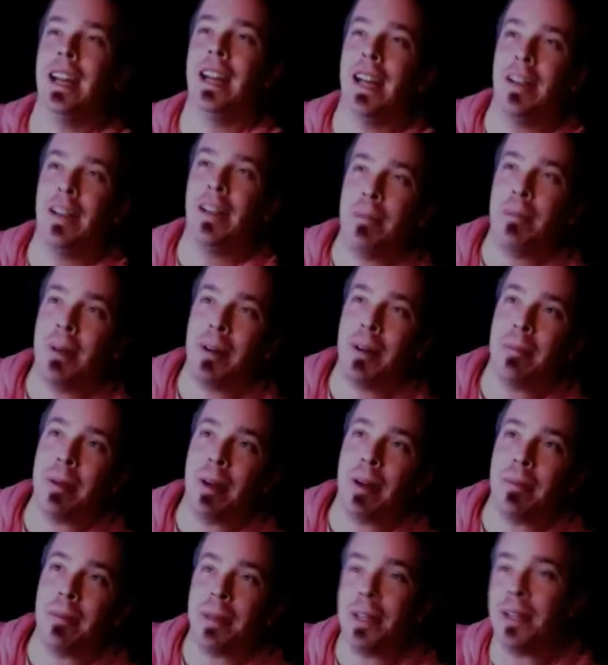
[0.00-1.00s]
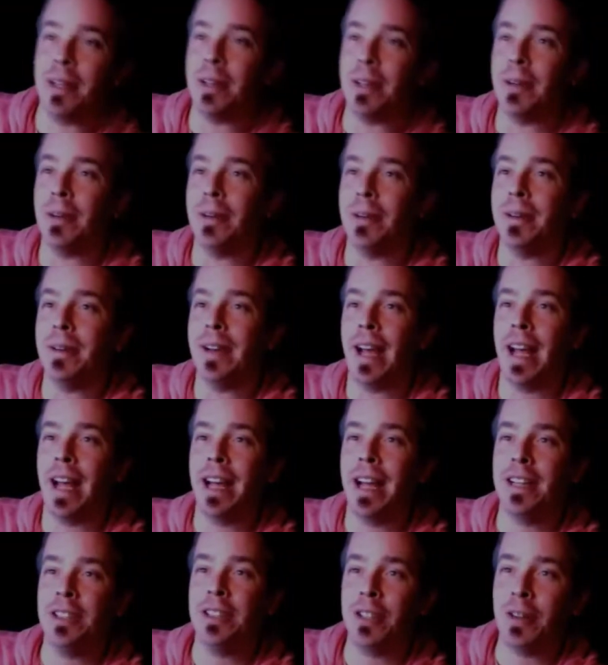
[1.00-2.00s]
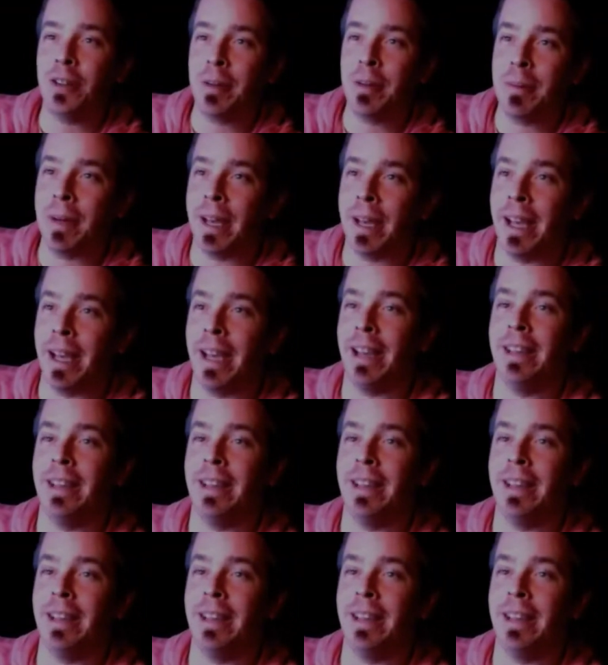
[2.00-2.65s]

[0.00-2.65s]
Heavy Metal Barbecue. And Joey B.